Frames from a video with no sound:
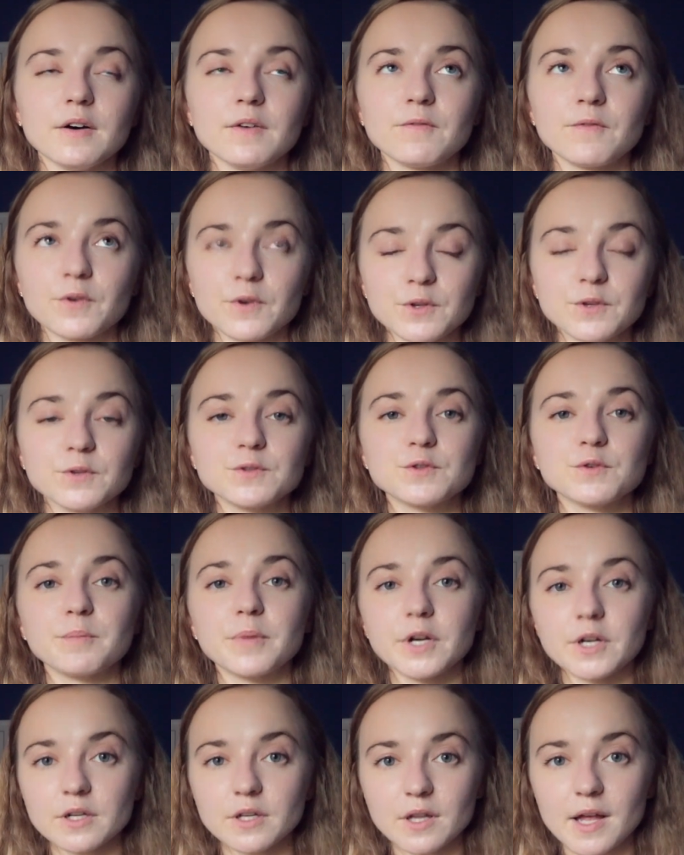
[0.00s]
for you to
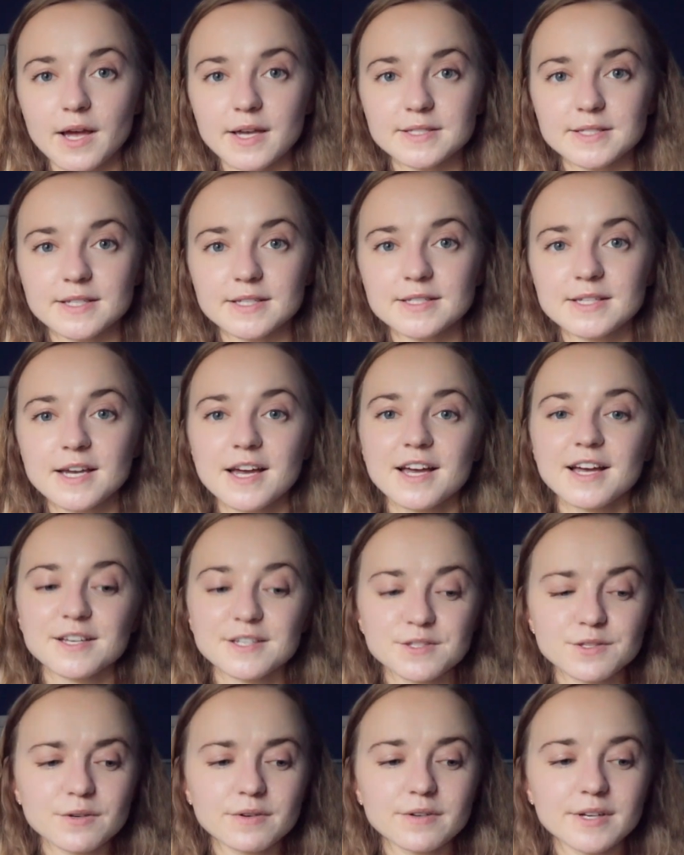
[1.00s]
parallelize it.
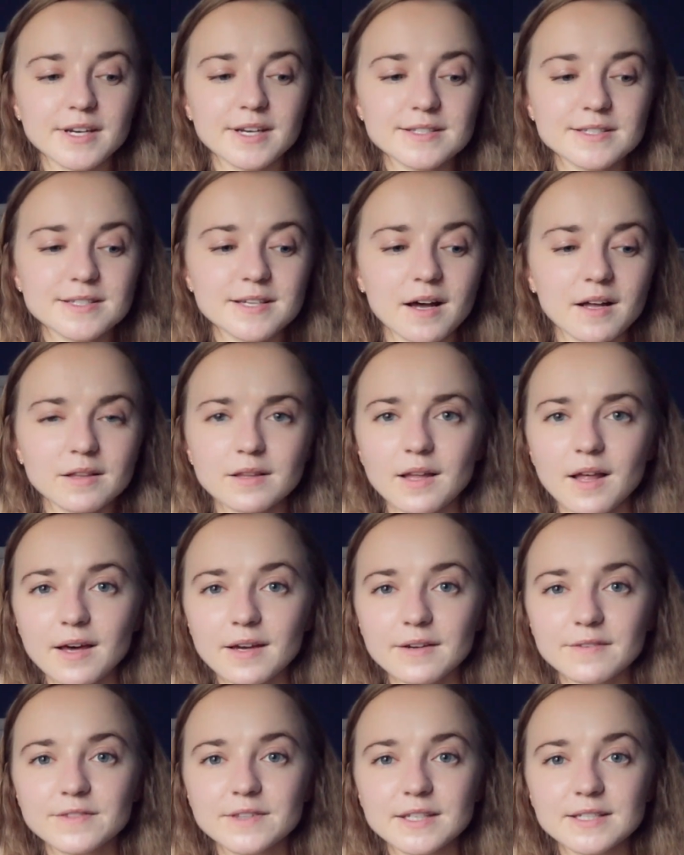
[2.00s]
So it's a lot
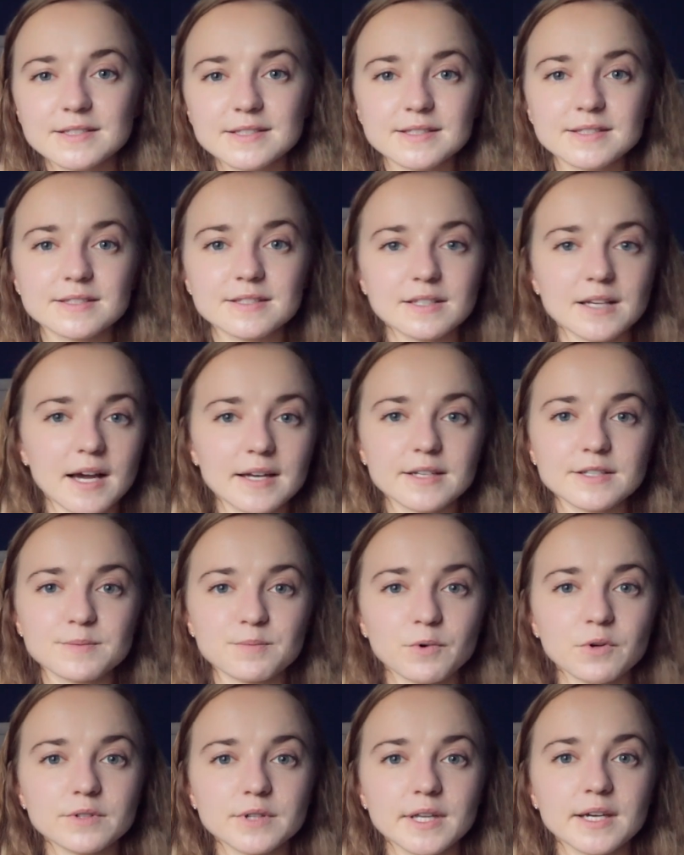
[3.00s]
of these kind of
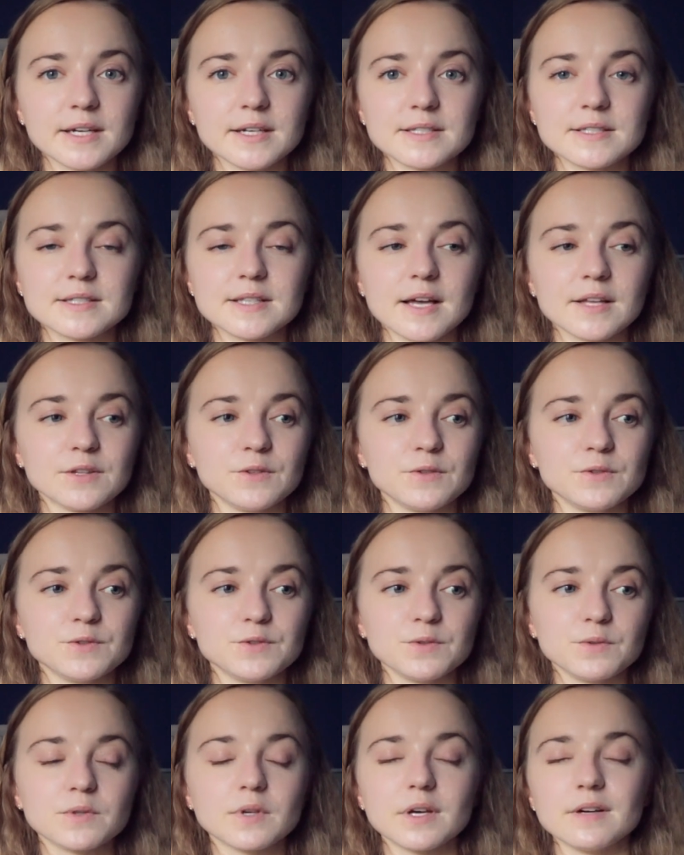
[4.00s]
small things that you
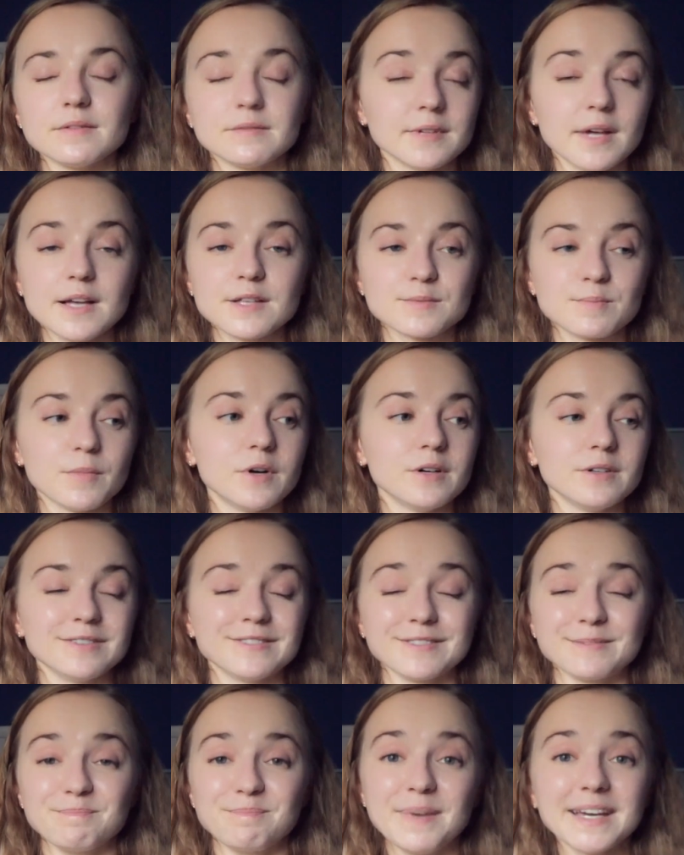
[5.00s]
do, not small,
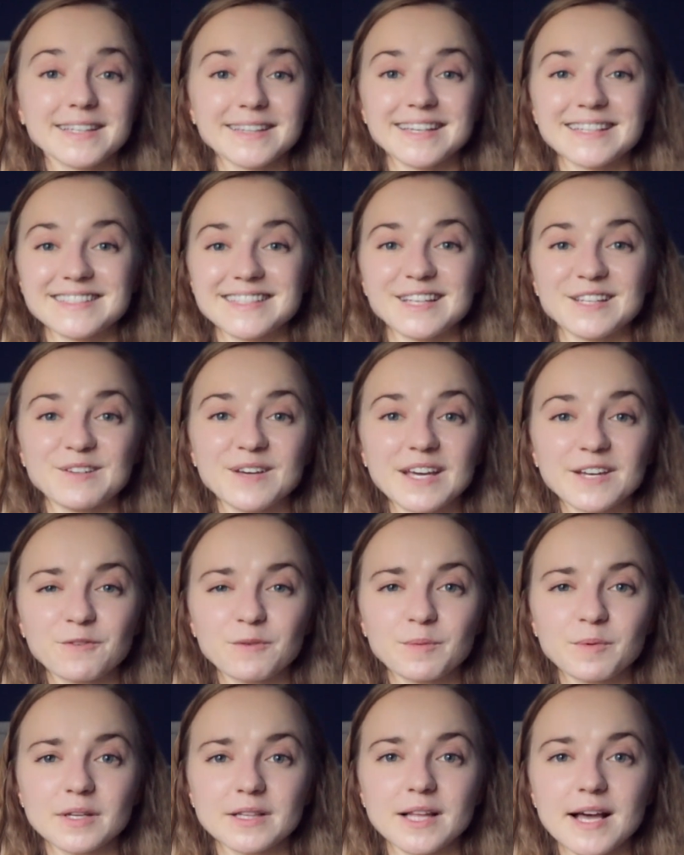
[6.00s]
big things that you get
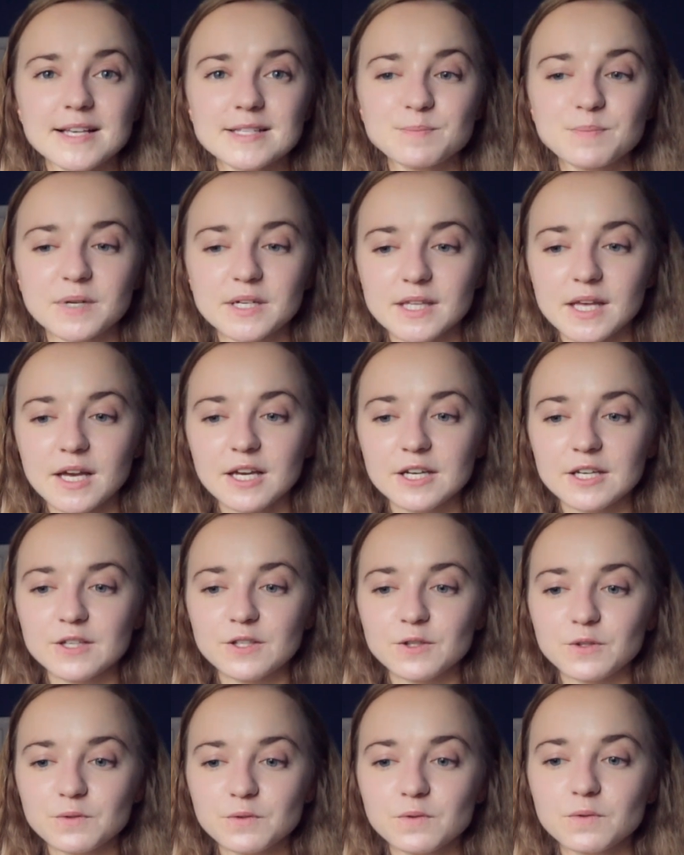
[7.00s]
from the class, but
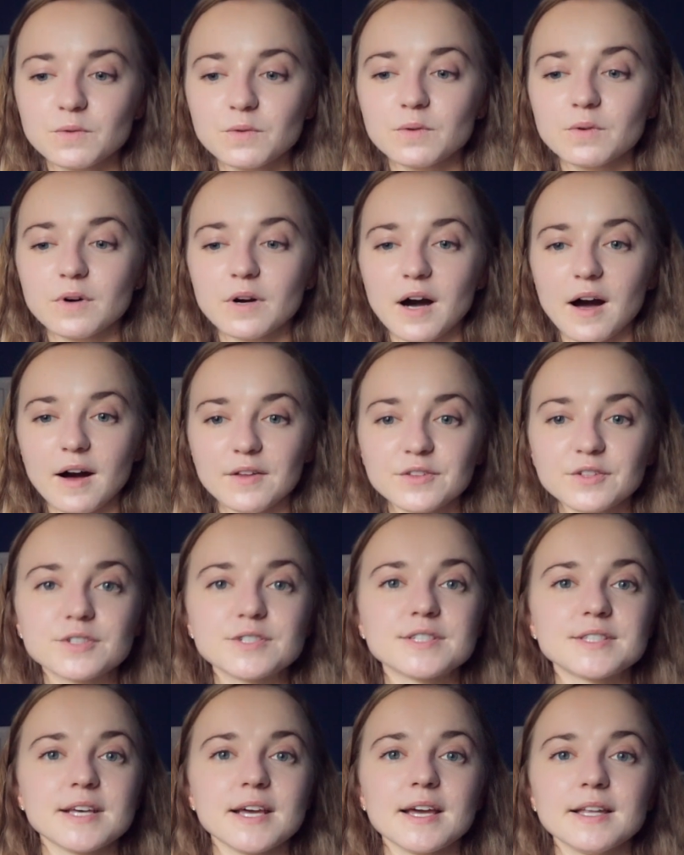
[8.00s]
you
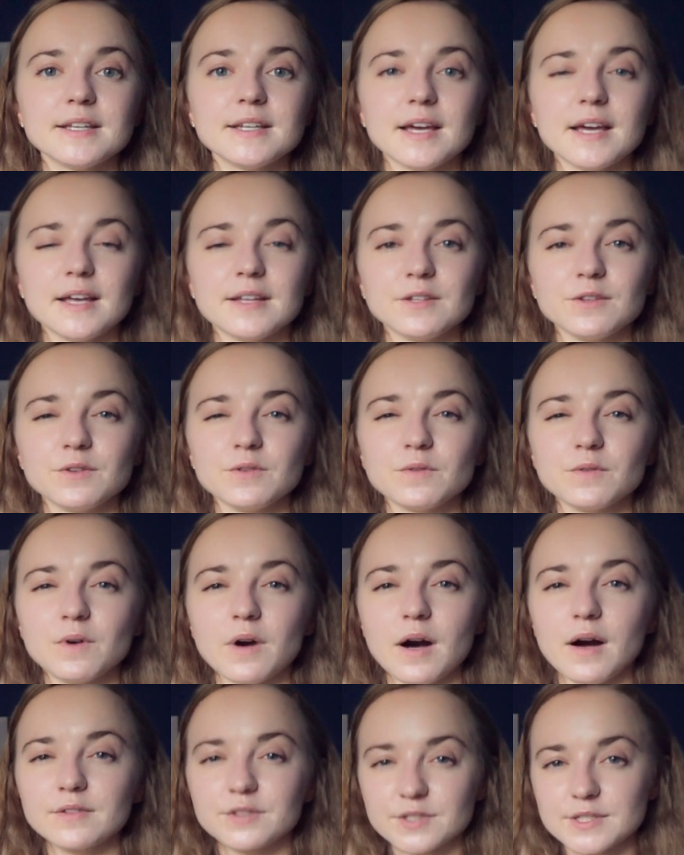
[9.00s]
understand
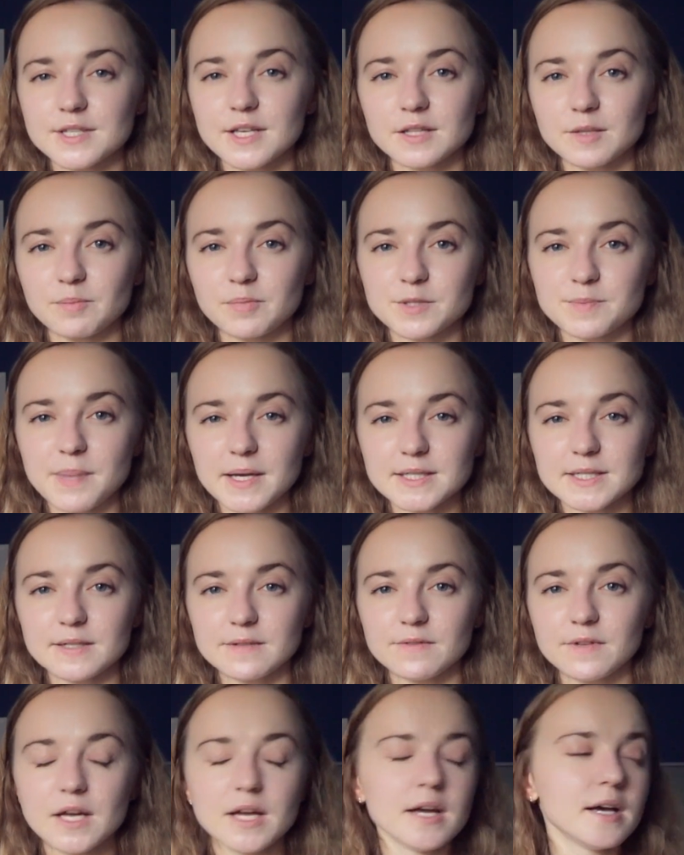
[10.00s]
the perspective.